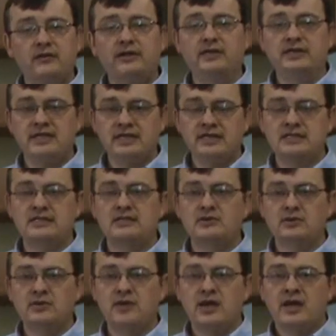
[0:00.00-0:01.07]
literally needs
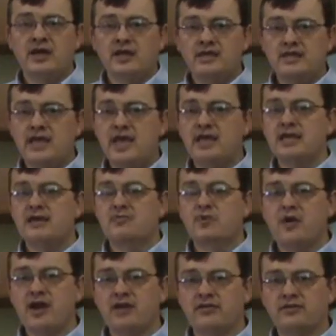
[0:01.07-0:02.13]
to take in a
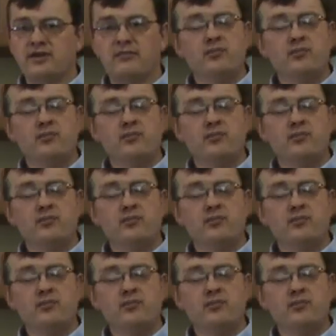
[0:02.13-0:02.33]
breath,